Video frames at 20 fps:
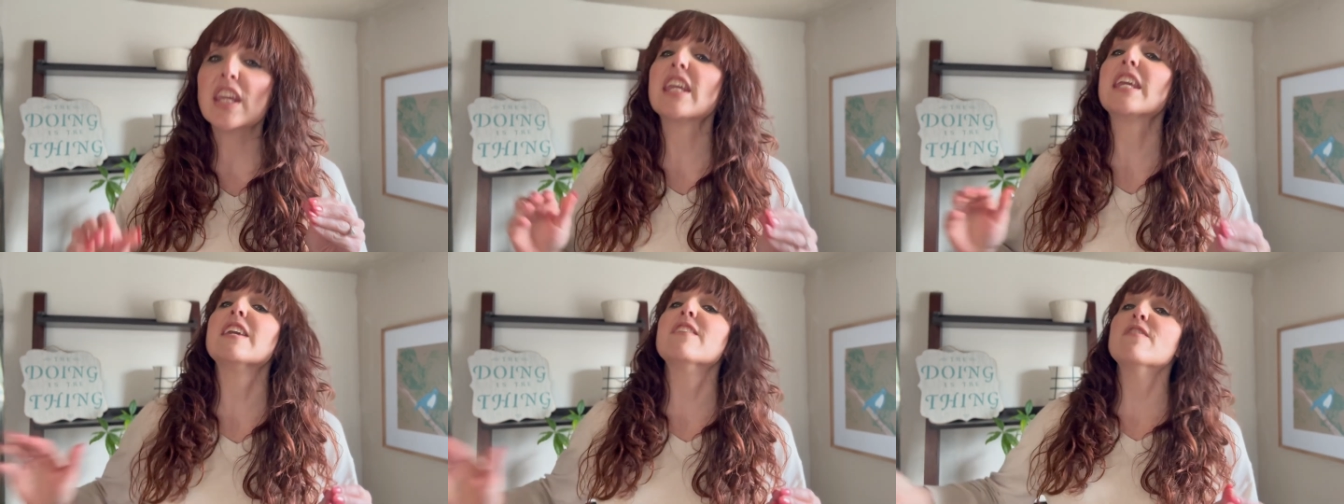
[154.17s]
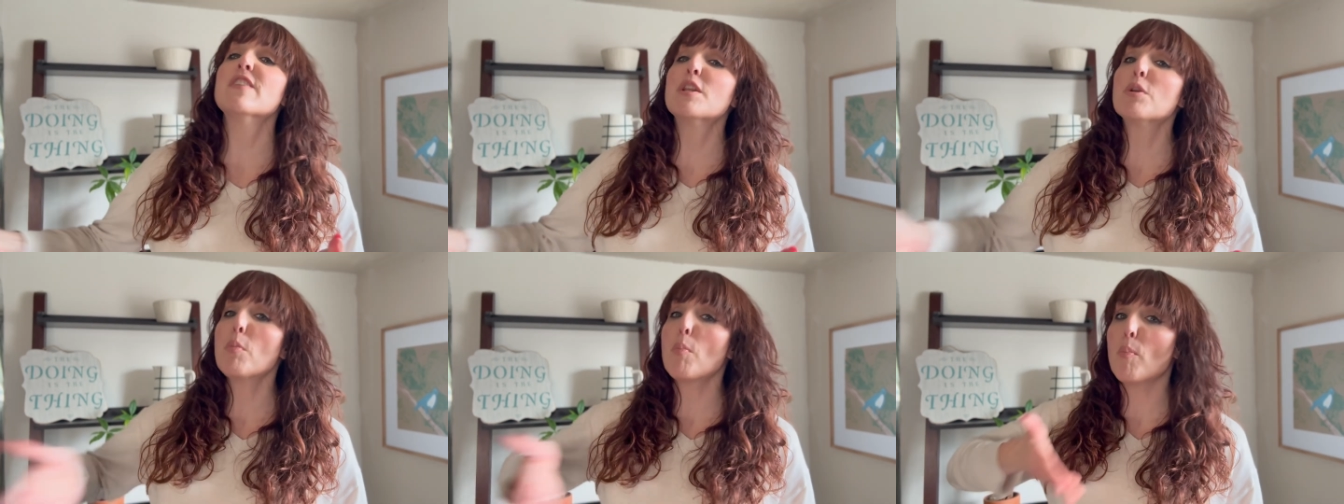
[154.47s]

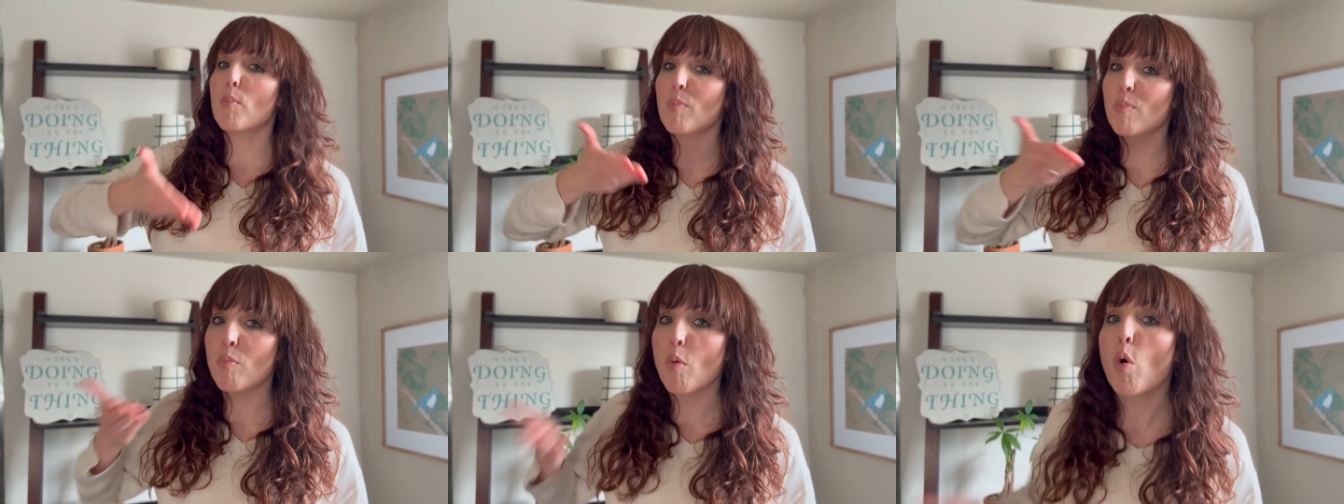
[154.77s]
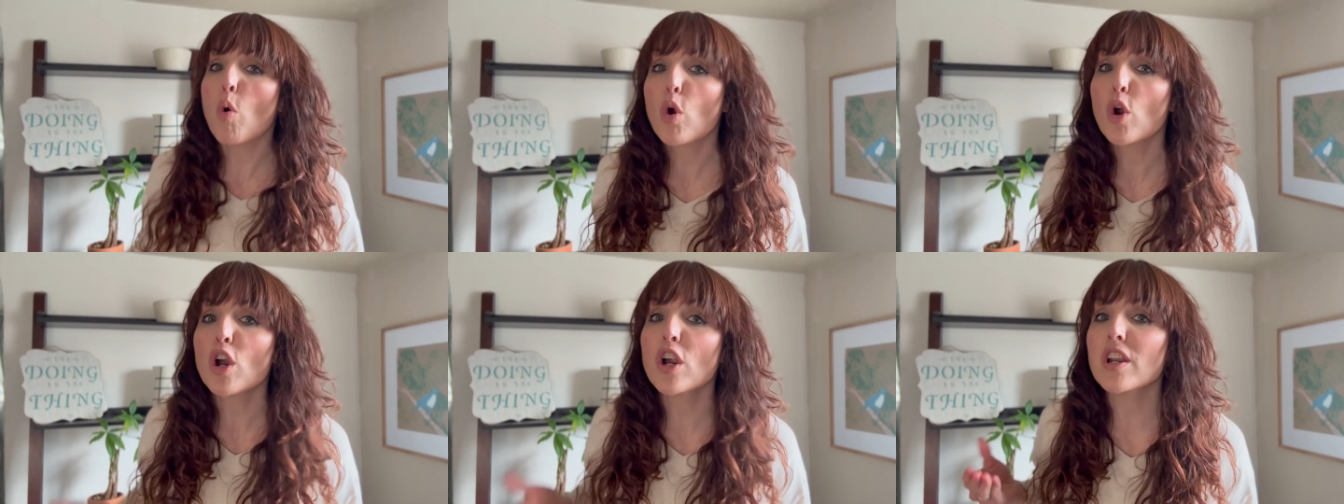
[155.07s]
even
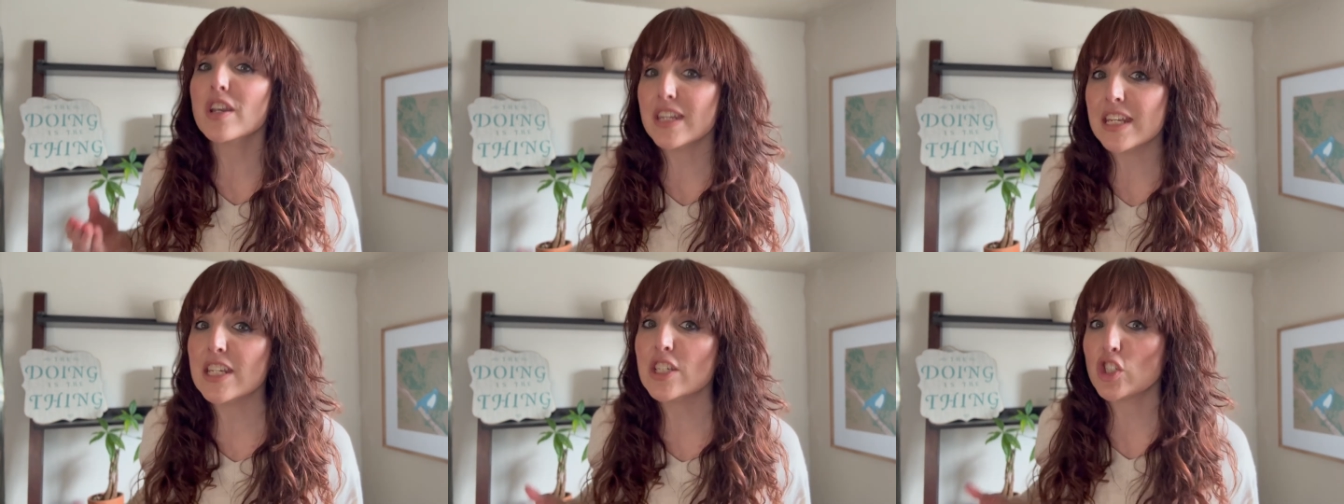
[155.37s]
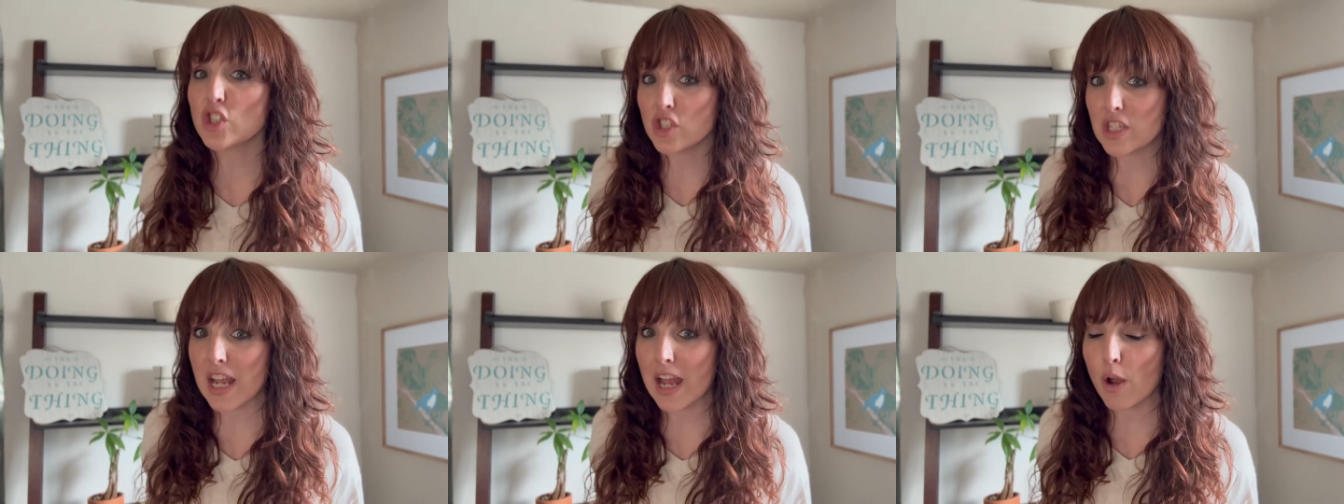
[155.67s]
more
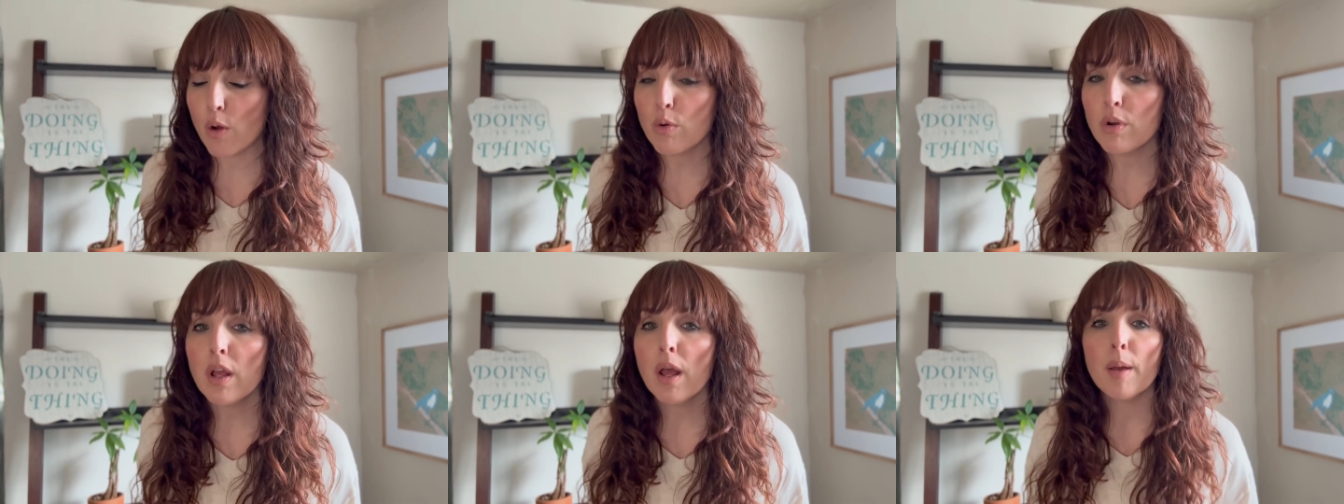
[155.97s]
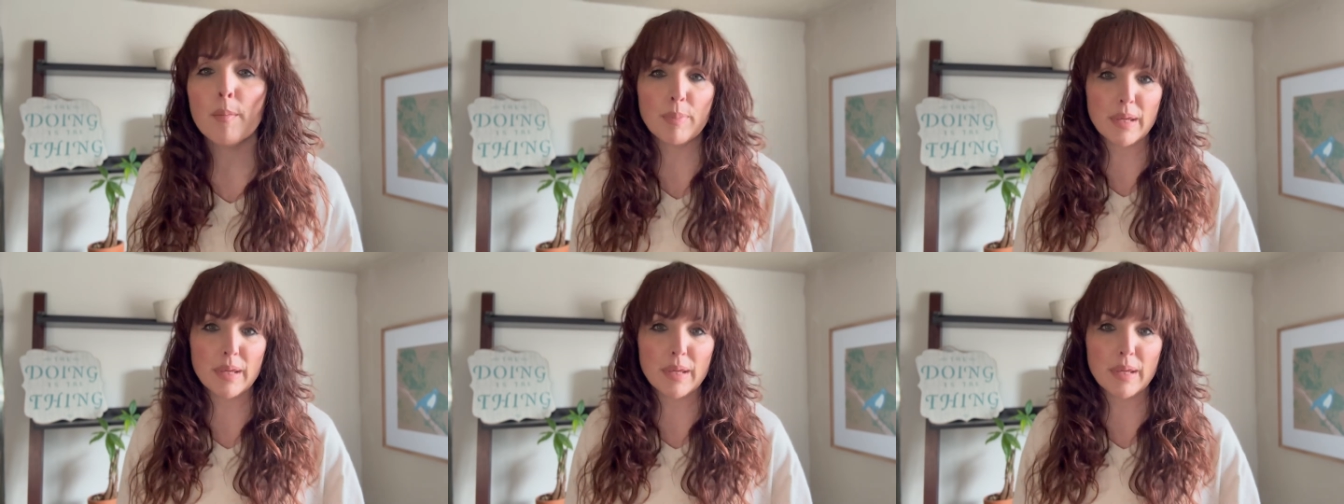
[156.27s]
niche down